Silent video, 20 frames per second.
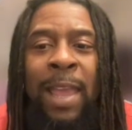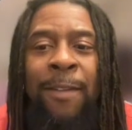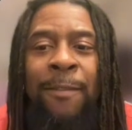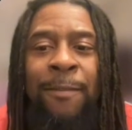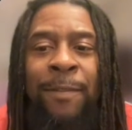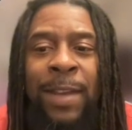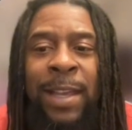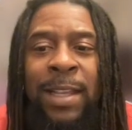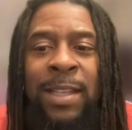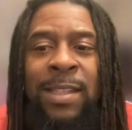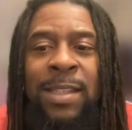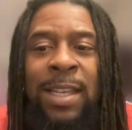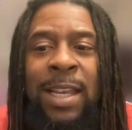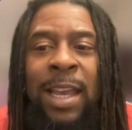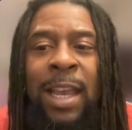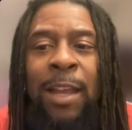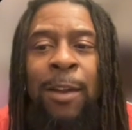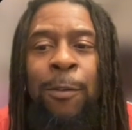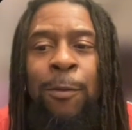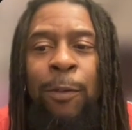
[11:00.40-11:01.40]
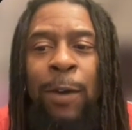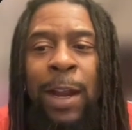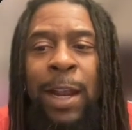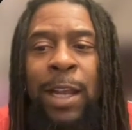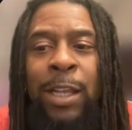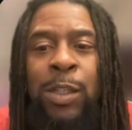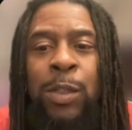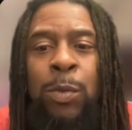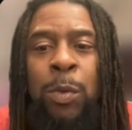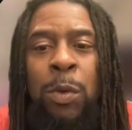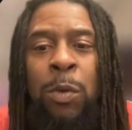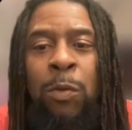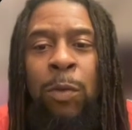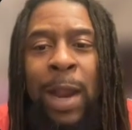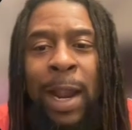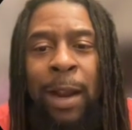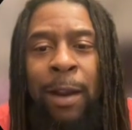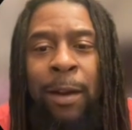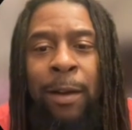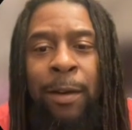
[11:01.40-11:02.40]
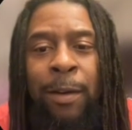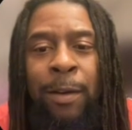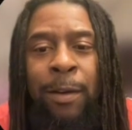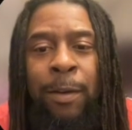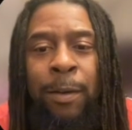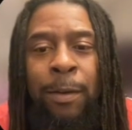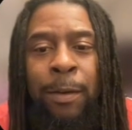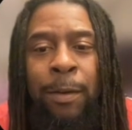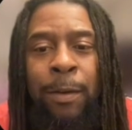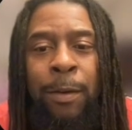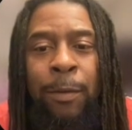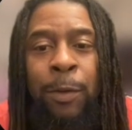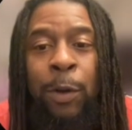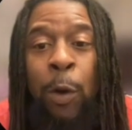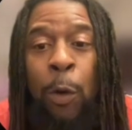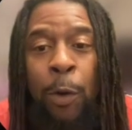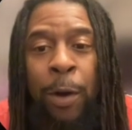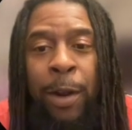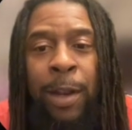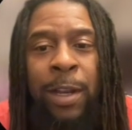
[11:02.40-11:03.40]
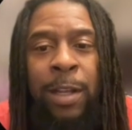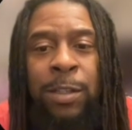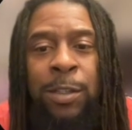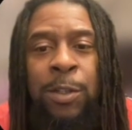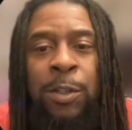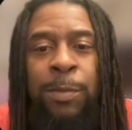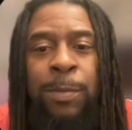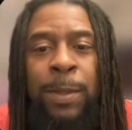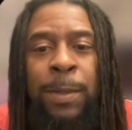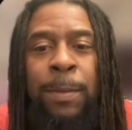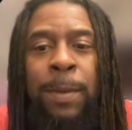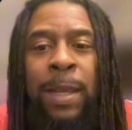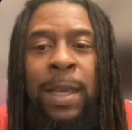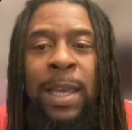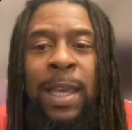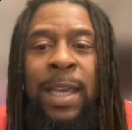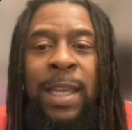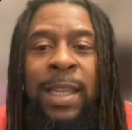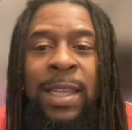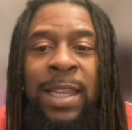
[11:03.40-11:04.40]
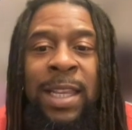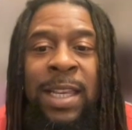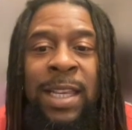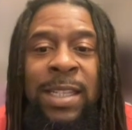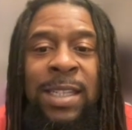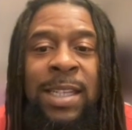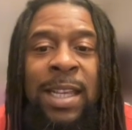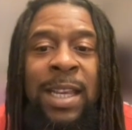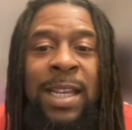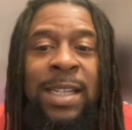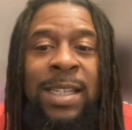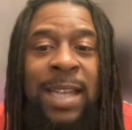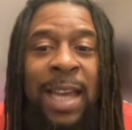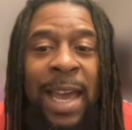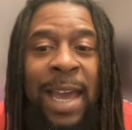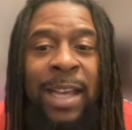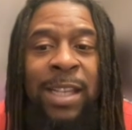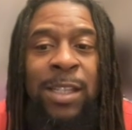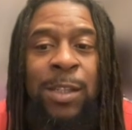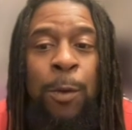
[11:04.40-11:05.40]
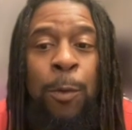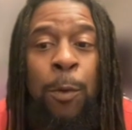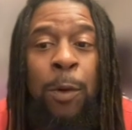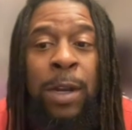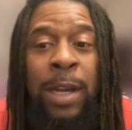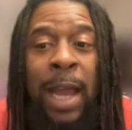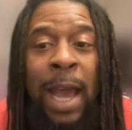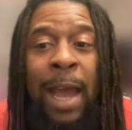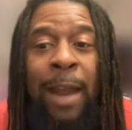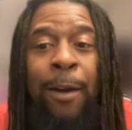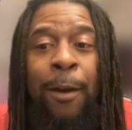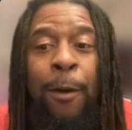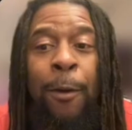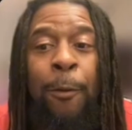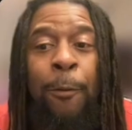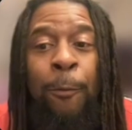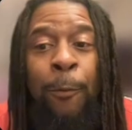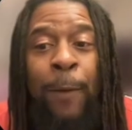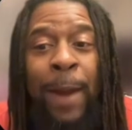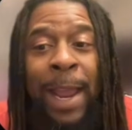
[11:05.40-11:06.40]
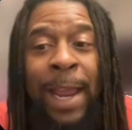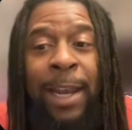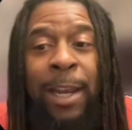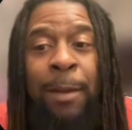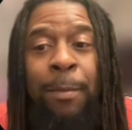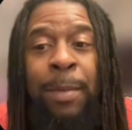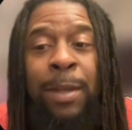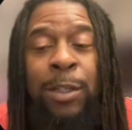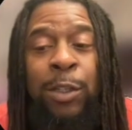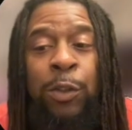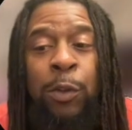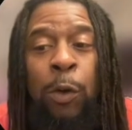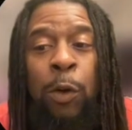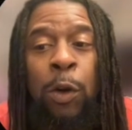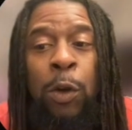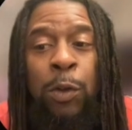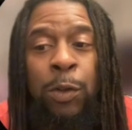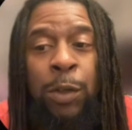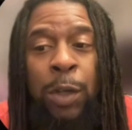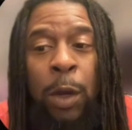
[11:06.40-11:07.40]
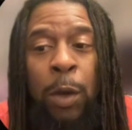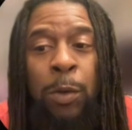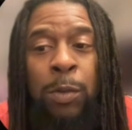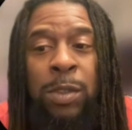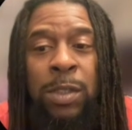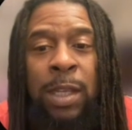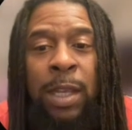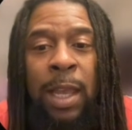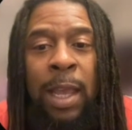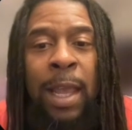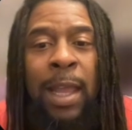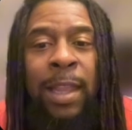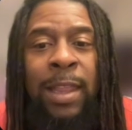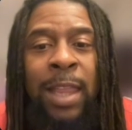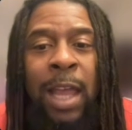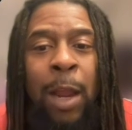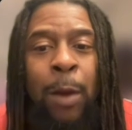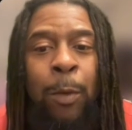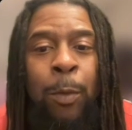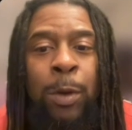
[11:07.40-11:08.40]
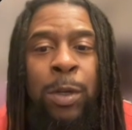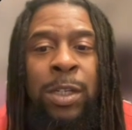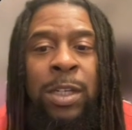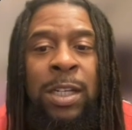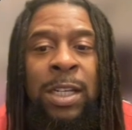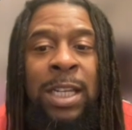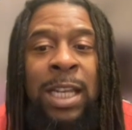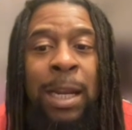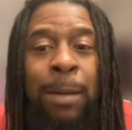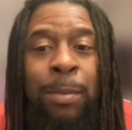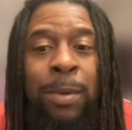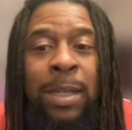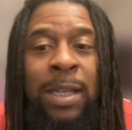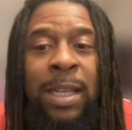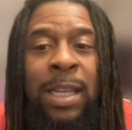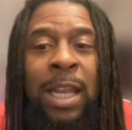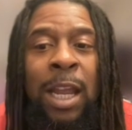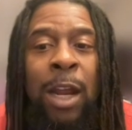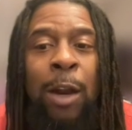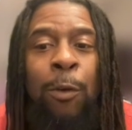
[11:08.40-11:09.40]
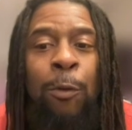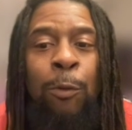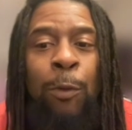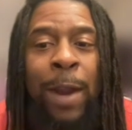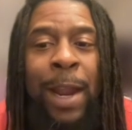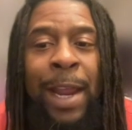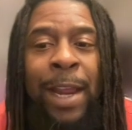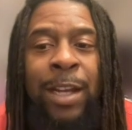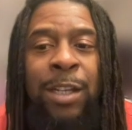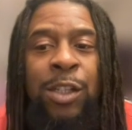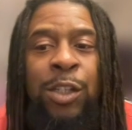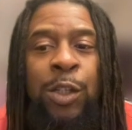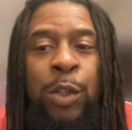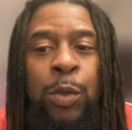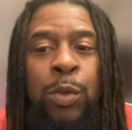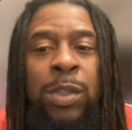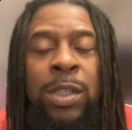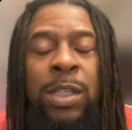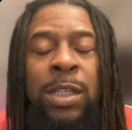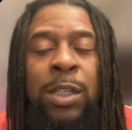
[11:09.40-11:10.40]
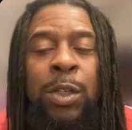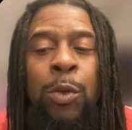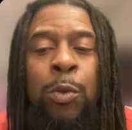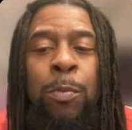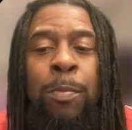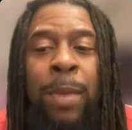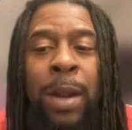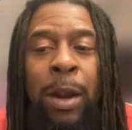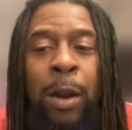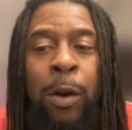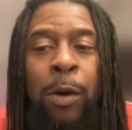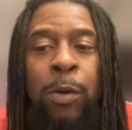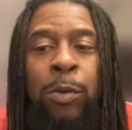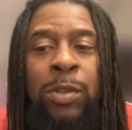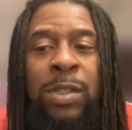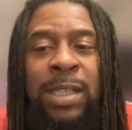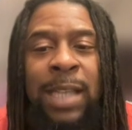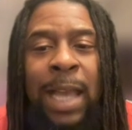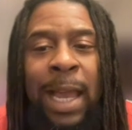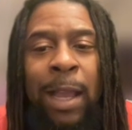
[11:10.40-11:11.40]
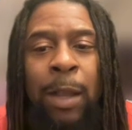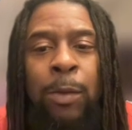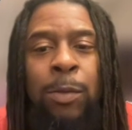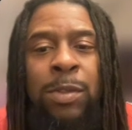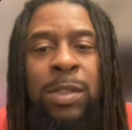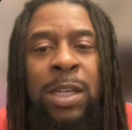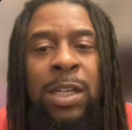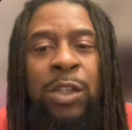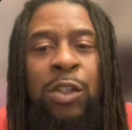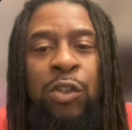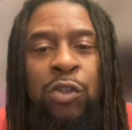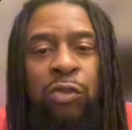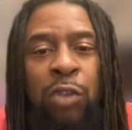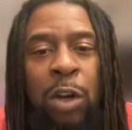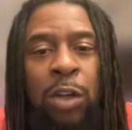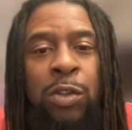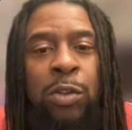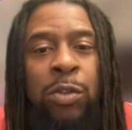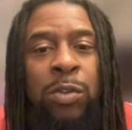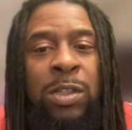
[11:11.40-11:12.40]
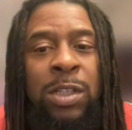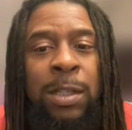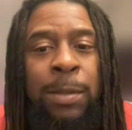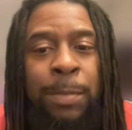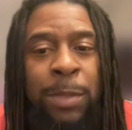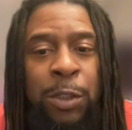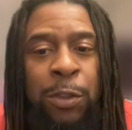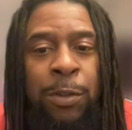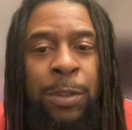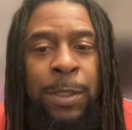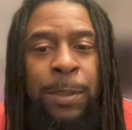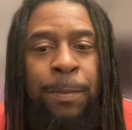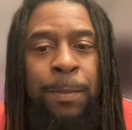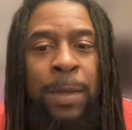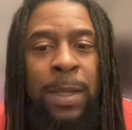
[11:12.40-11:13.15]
events and reigns were recorded. These texts were not random historical notes. They were deliberately arranged using numerical cycles and structural symmetry.